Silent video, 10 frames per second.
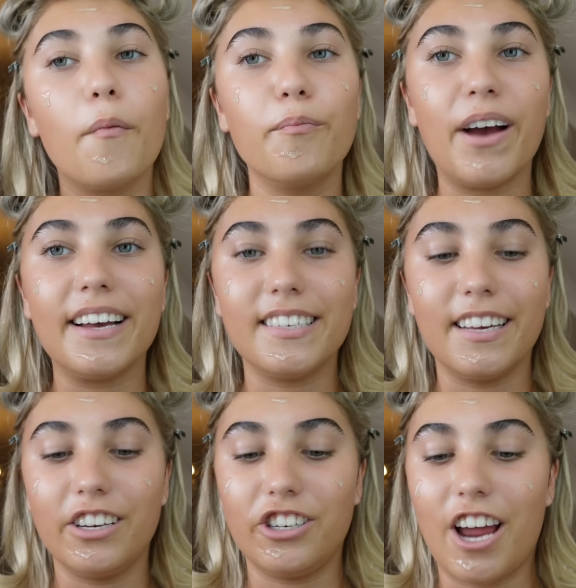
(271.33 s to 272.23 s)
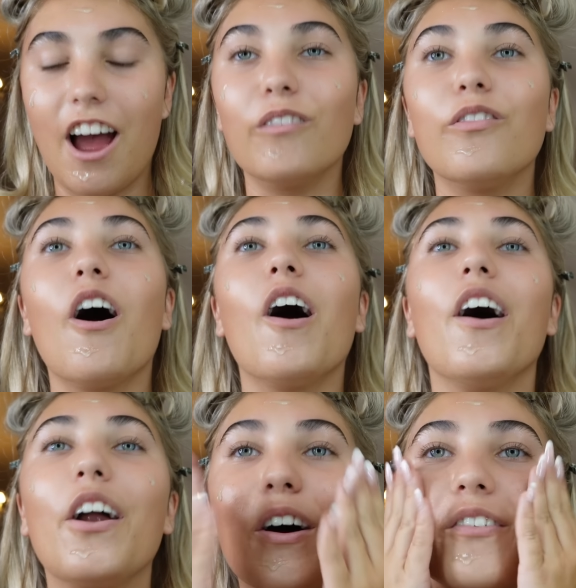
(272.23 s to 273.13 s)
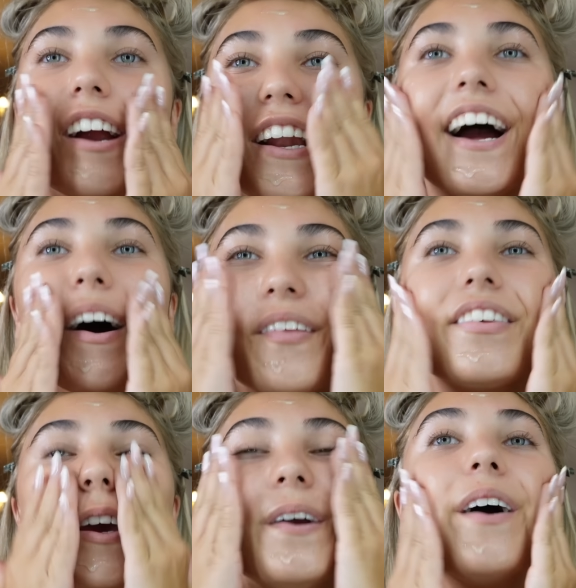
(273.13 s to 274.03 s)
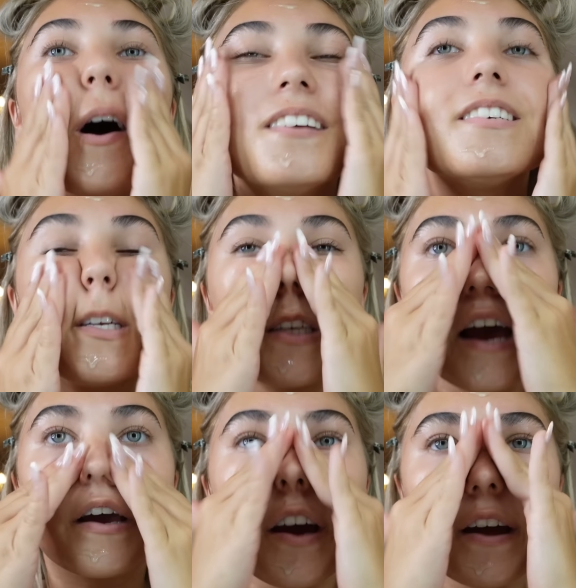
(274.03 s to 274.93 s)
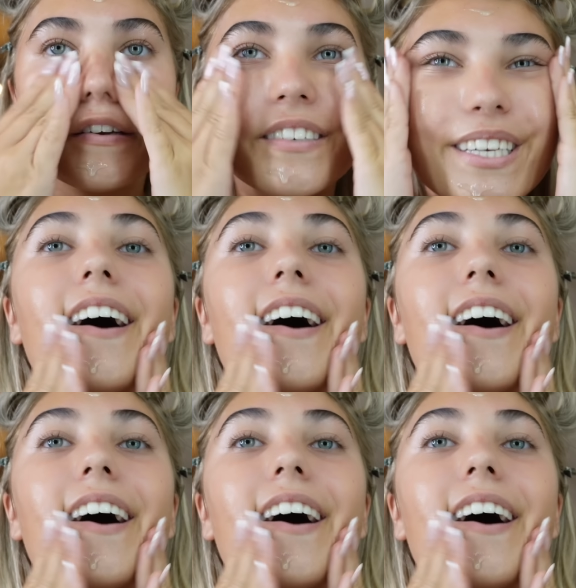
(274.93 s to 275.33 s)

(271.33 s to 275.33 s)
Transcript: message ever and I'll read it out to you guys in a second.